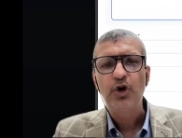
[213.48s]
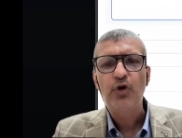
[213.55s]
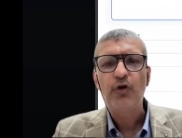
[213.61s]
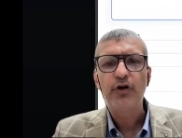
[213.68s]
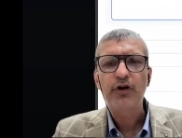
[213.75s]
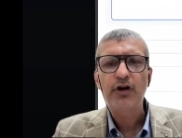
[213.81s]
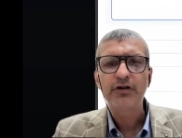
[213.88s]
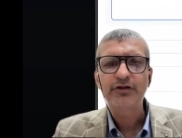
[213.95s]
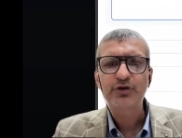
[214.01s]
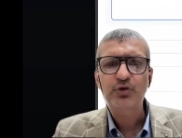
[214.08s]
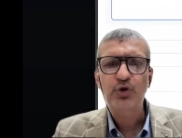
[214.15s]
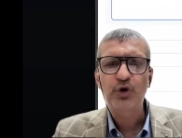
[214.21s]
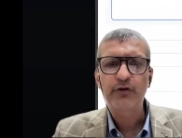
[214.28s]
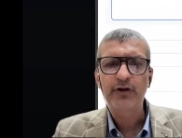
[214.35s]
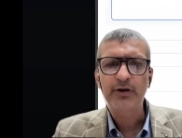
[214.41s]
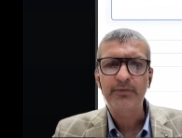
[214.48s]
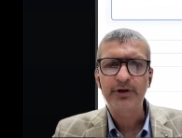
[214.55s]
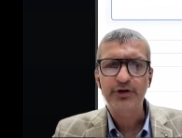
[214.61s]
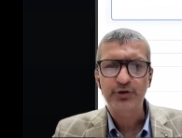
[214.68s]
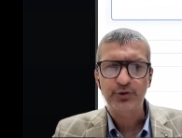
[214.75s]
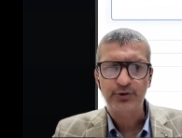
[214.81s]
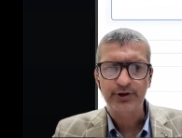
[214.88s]
Overall score will be
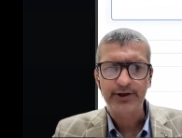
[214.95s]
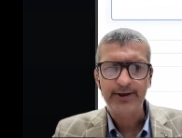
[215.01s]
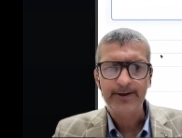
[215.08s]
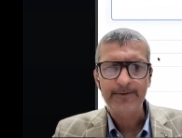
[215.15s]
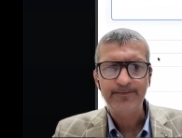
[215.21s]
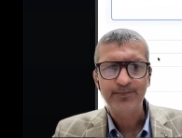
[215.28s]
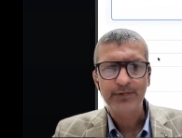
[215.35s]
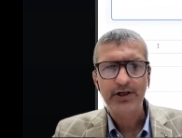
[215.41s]
shown here.